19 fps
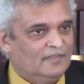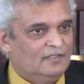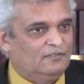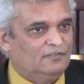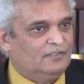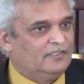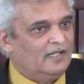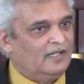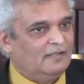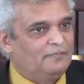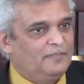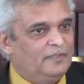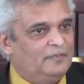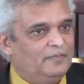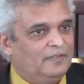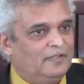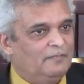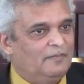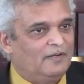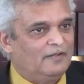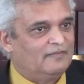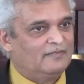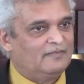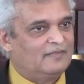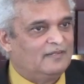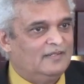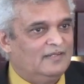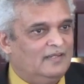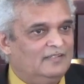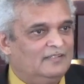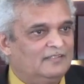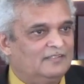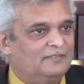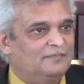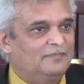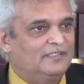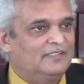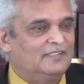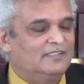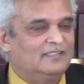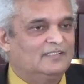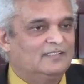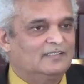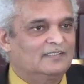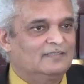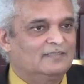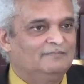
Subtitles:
to tell people about the three angels' messages.